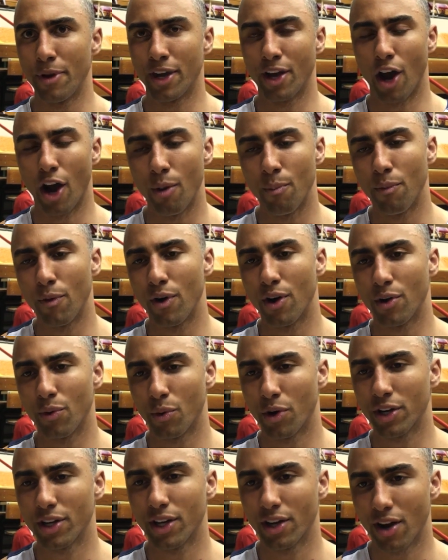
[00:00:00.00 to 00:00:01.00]
being humble and
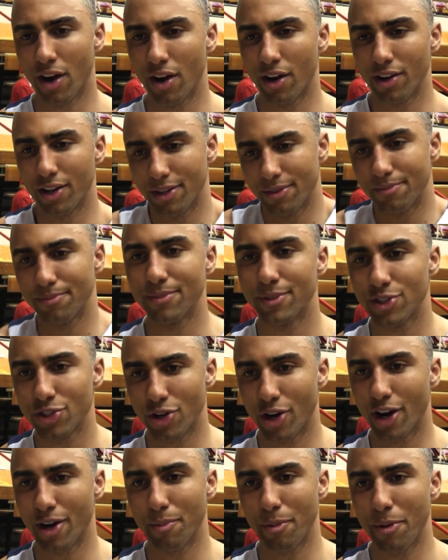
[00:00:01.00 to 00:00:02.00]
working hard and
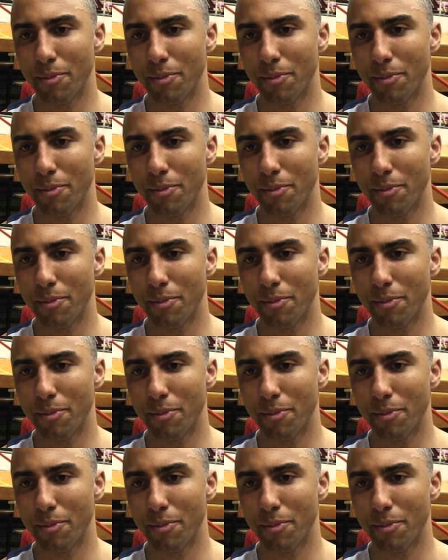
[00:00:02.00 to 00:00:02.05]
trying